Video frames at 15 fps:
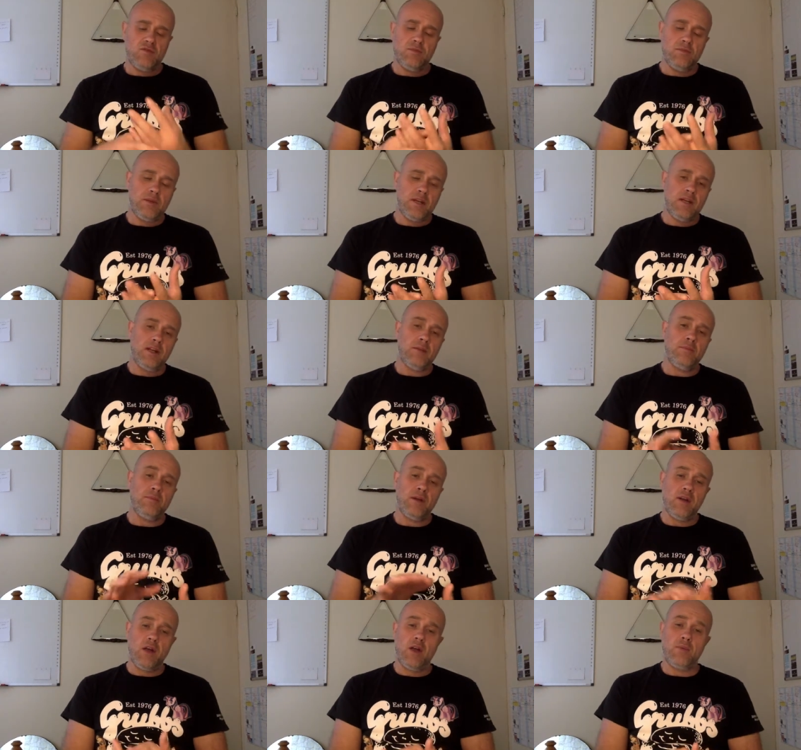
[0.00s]
from being a
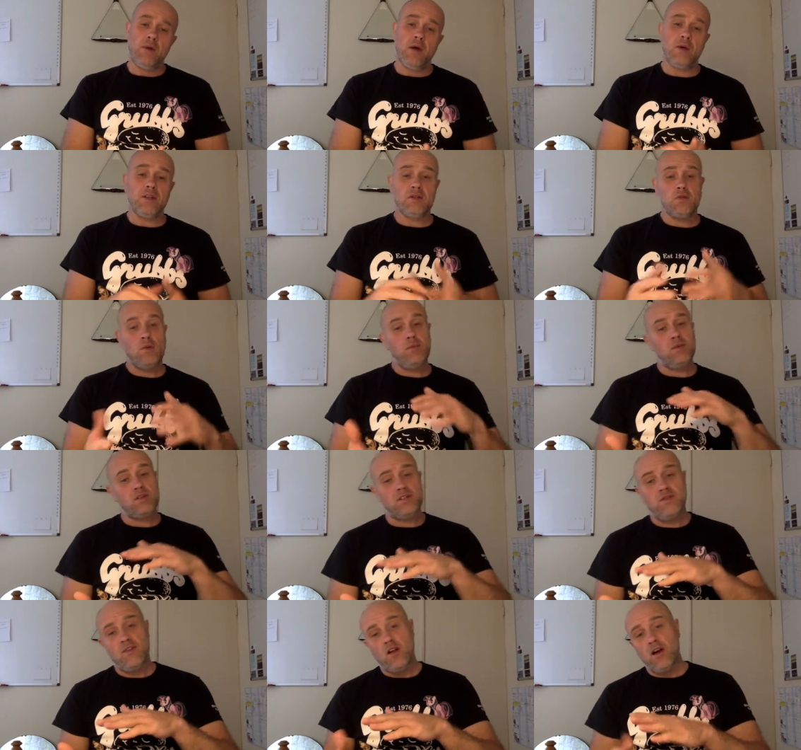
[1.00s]
bonobo into a
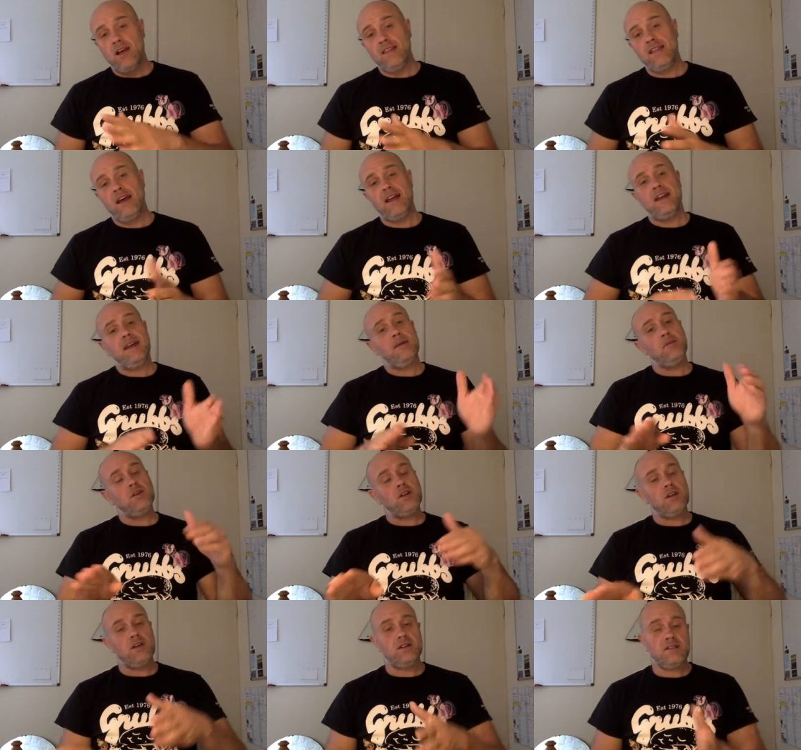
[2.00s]
butterfly, and that enabled
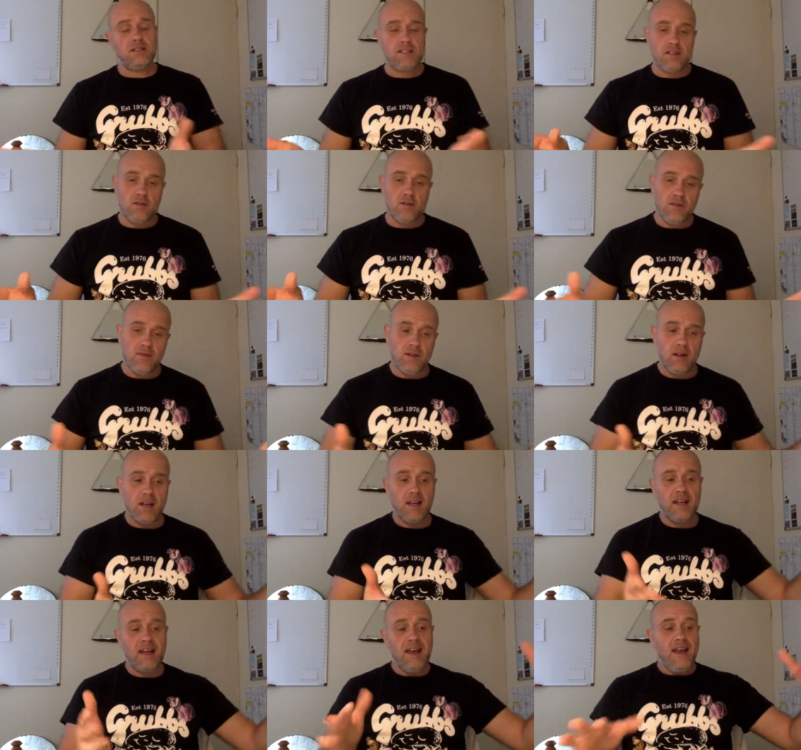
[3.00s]
her to sort of
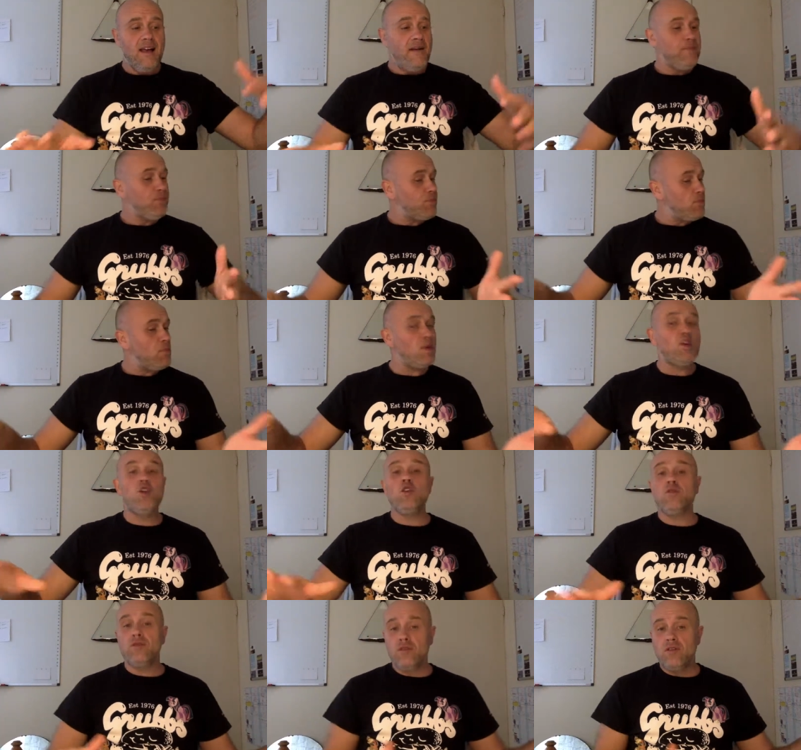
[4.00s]
like
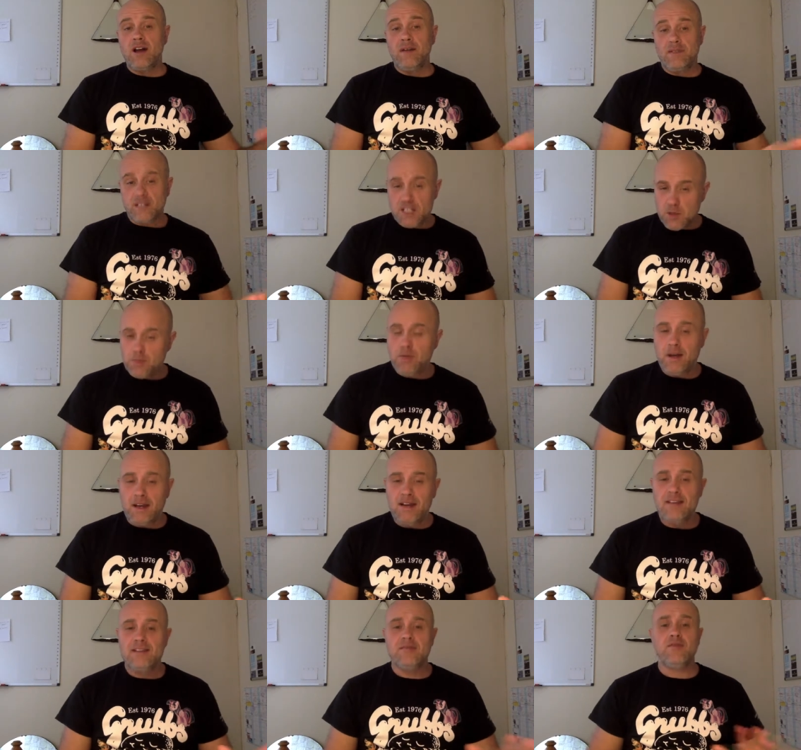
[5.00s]
maneuver around the
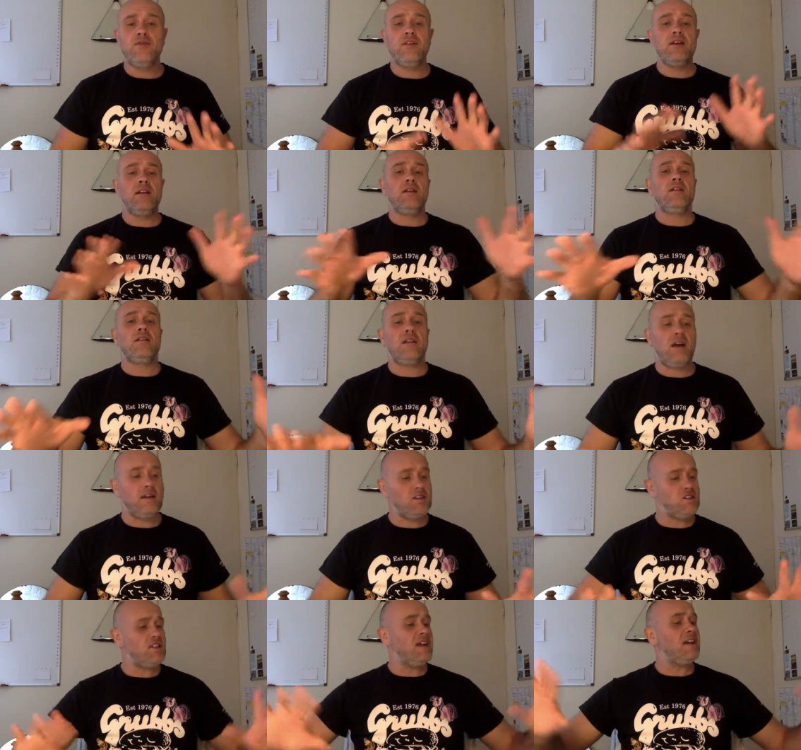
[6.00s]
space and feel like
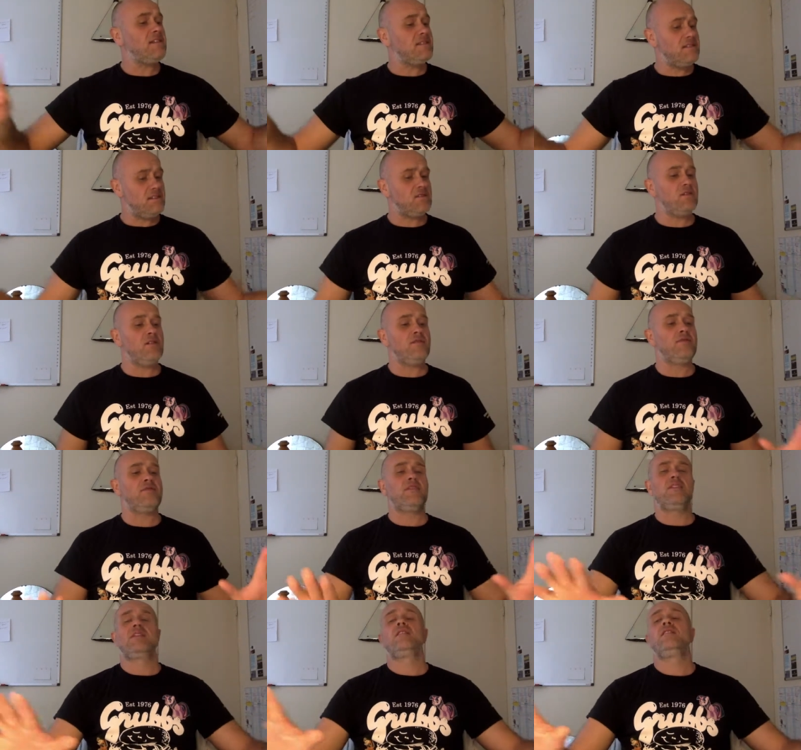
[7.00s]
she had sort of
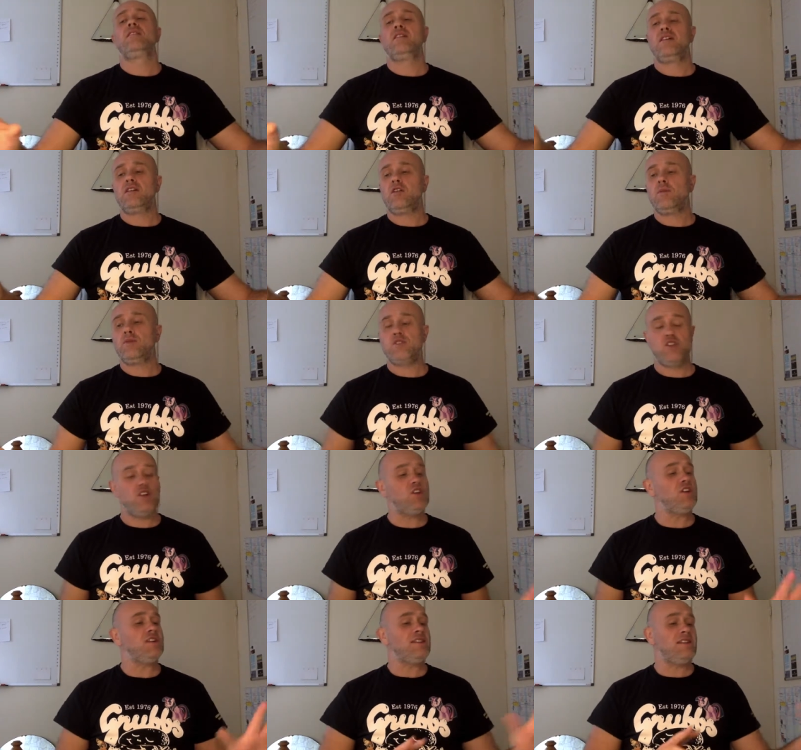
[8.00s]
an
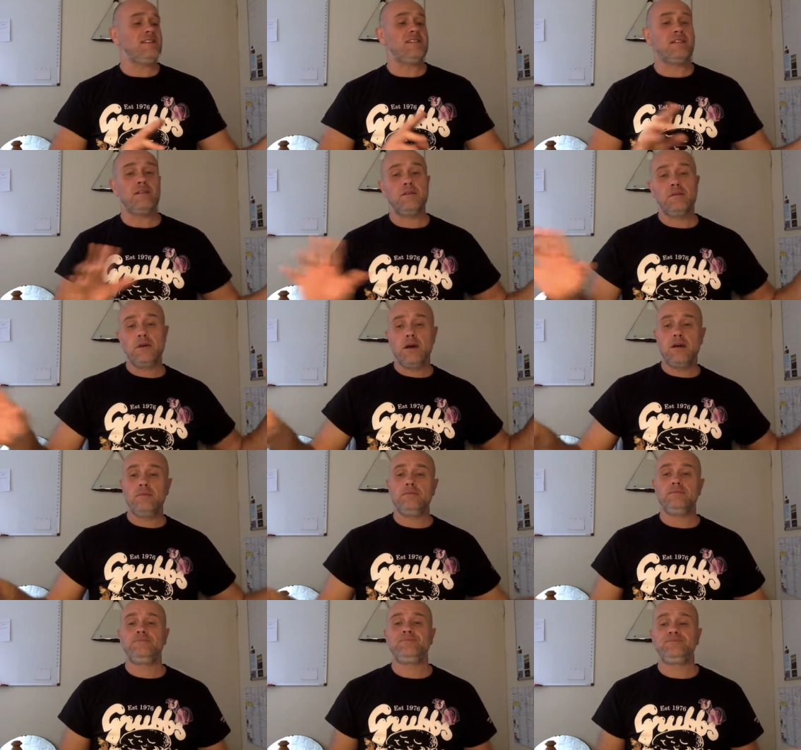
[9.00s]
opportunity to
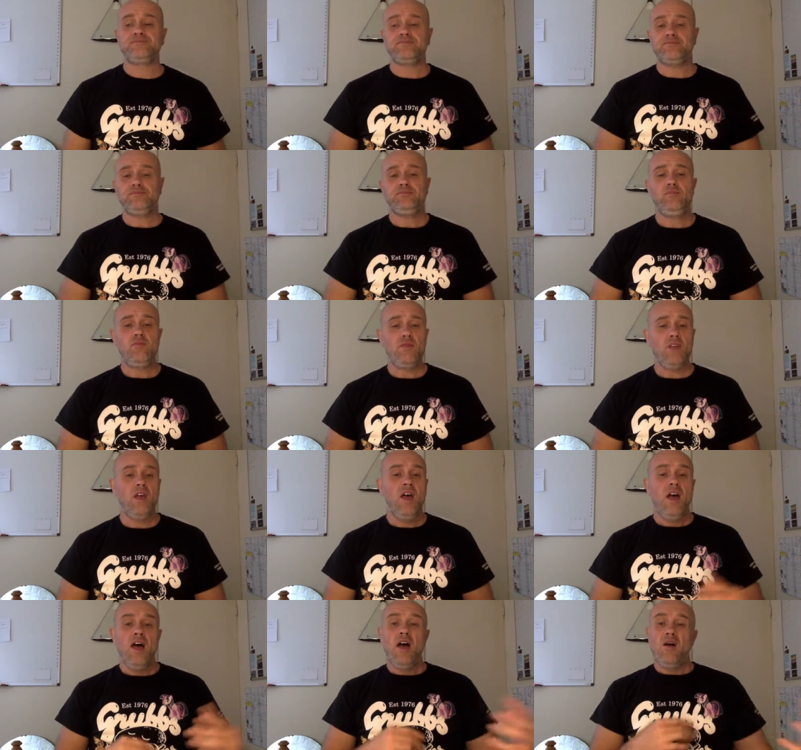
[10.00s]
um,
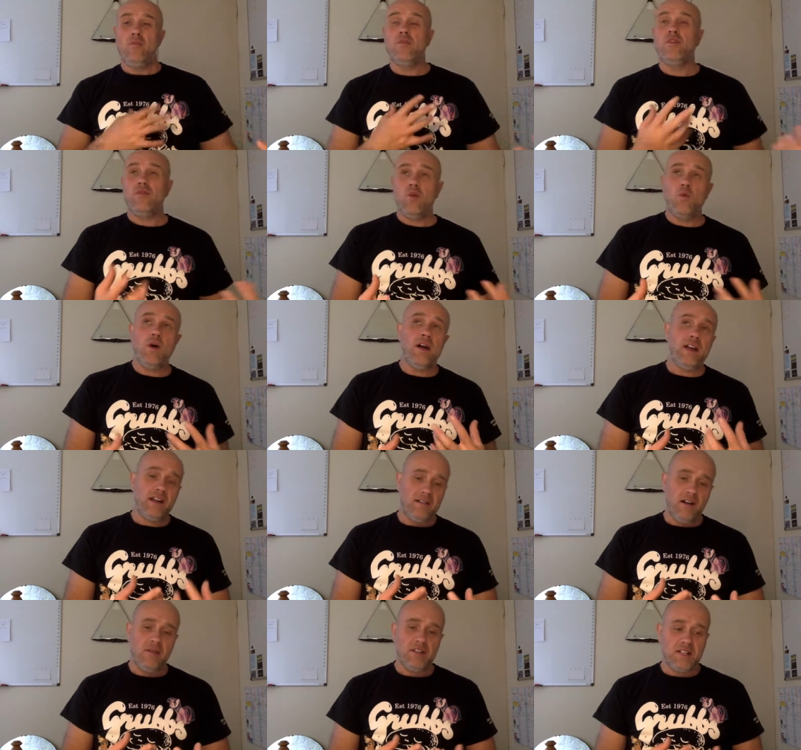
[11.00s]
move away and
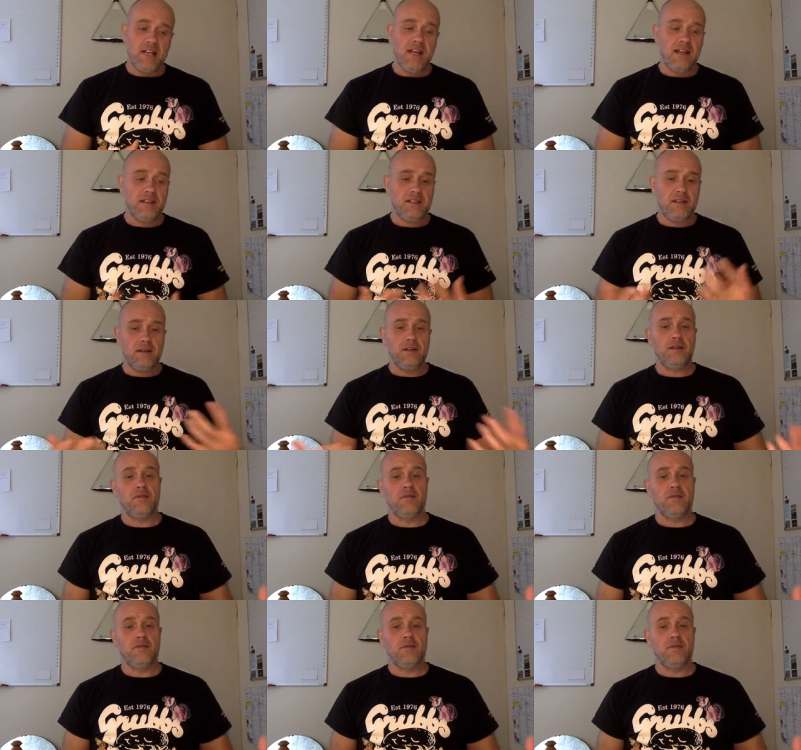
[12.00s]
gravitate to